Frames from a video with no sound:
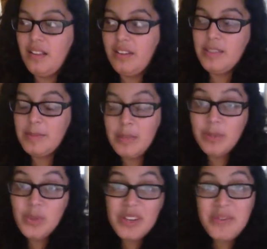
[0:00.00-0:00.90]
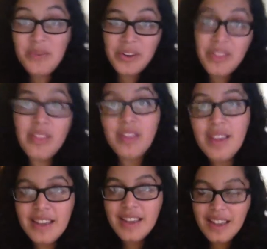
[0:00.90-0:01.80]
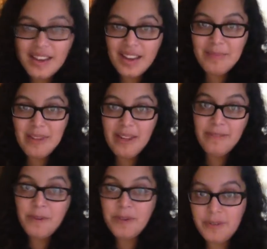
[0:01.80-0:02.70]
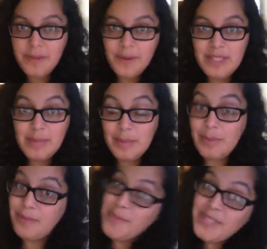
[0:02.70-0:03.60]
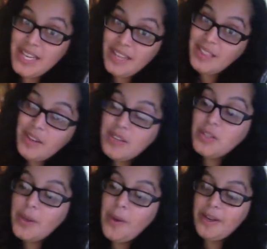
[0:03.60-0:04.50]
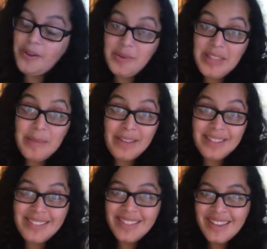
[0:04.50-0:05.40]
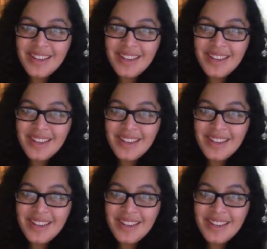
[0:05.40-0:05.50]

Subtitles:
September 24th, and I had my phone interview on September 15th, so I don't know what that means.